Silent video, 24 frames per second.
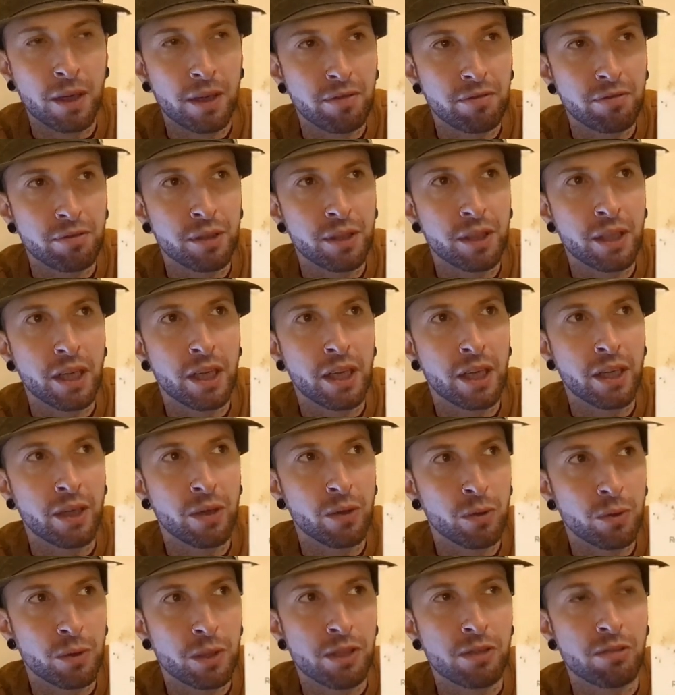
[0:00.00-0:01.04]
Every
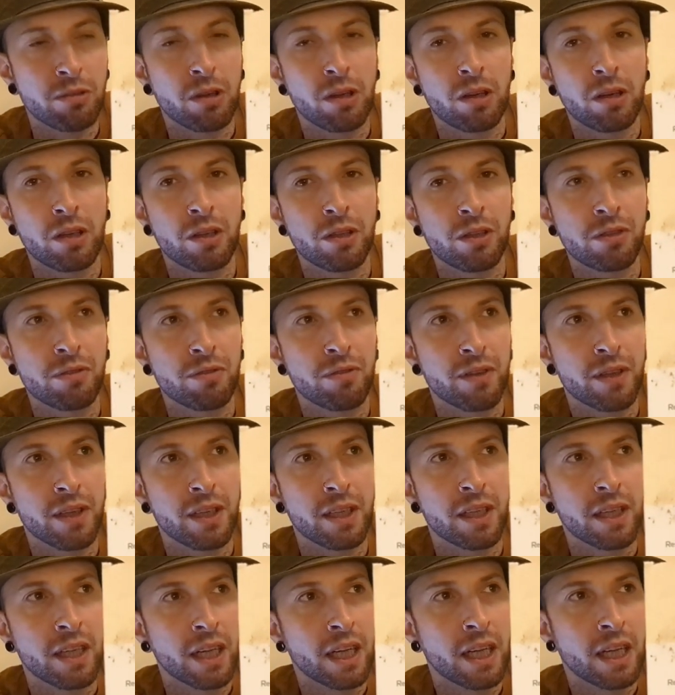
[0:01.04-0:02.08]
year, always grow loads of
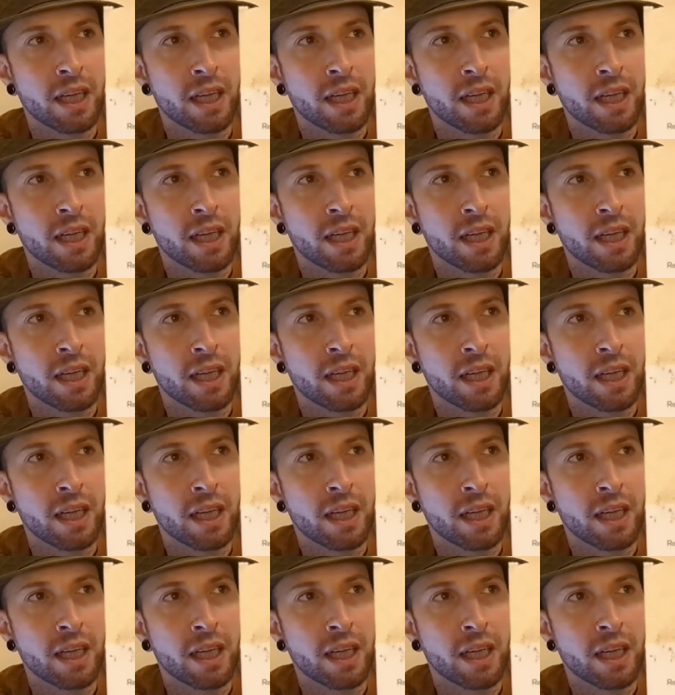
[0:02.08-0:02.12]
it.